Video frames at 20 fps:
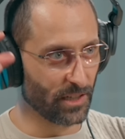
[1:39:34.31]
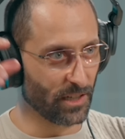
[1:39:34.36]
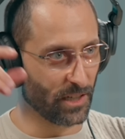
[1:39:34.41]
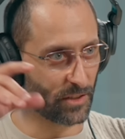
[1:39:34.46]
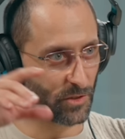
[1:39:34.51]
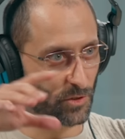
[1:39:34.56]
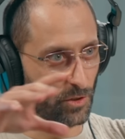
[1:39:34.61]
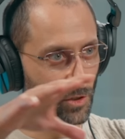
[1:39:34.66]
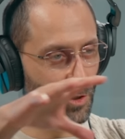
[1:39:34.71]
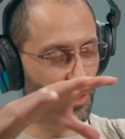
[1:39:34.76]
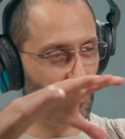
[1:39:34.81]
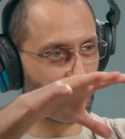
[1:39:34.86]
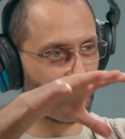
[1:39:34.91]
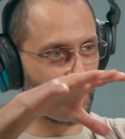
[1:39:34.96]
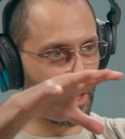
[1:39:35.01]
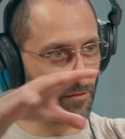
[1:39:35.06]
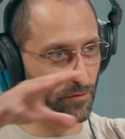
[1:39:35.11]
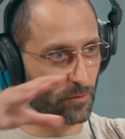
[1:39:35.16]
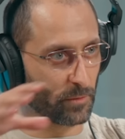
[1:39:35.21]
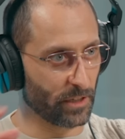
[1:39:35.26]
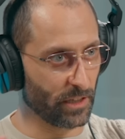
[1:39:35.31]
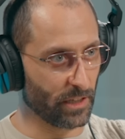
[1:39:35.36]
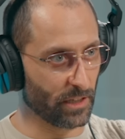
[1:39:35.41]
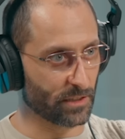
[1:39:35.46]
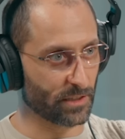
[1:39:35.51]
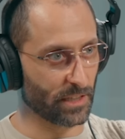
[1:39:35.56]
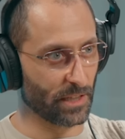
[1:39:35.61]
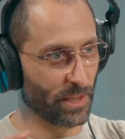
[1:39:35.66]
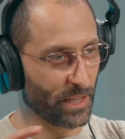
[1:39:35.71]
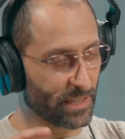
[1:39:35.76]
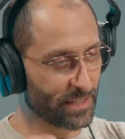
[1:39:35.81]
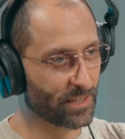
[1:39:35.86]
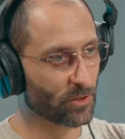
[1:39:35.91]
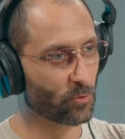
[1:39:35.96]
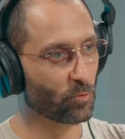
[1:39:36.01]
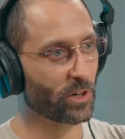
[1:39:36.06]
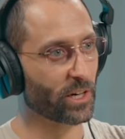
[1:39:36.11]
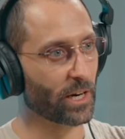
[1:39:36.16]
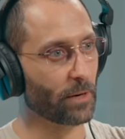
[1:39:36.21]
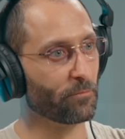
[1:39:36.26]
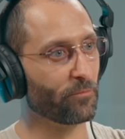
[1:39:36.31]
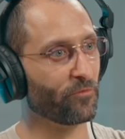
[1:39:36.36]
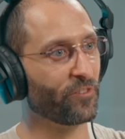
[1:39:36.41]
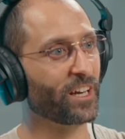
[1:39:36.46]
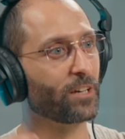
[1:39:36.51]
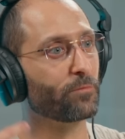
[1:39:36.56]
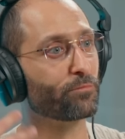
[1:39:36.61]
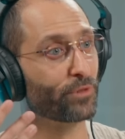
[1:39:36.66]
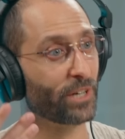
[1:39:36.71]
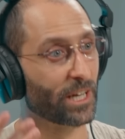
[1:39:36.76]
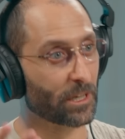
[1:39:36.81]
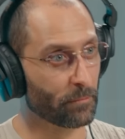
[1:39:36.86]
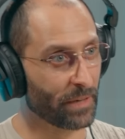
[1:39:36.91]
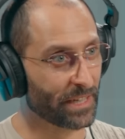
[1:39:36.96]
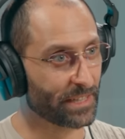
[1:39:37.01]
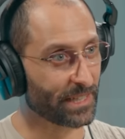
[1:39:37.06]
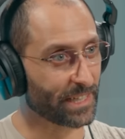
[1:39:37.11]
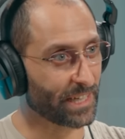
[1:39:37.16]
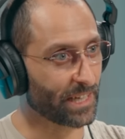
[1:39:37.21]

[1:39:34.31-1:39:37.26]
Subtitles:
It's sort of everybody else. And this is where I'm very pragmatic.